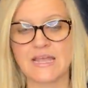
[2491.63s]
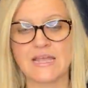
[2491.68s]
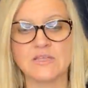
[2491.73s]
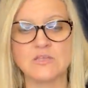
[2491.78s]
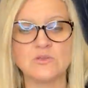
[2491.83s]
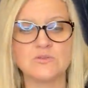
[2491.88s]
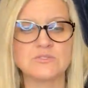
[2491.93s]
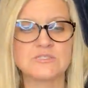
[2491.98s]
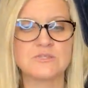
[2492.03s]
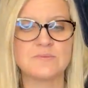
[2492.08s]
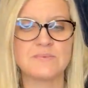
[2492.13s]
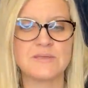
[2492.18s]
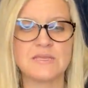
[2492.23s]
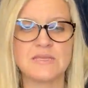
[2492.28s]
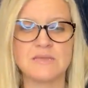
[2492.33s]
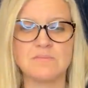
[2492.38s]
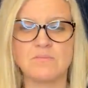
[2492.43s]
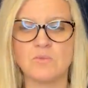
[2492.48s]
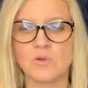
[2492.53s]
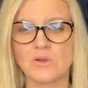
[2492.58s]
I used to
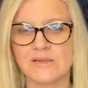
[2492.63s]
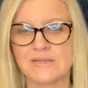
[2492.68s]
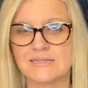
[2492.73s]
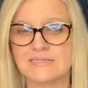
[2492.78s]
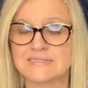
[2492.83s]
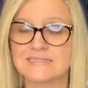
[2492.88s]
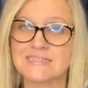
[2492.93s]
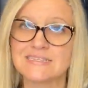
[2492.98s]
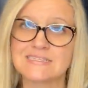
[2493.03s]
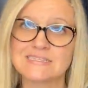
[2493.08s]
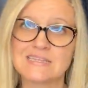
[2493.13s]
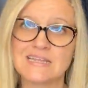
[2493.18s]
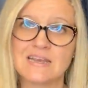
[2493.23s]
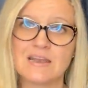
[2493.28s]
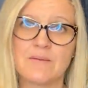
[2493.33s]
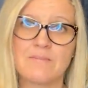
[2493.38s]
be more consistent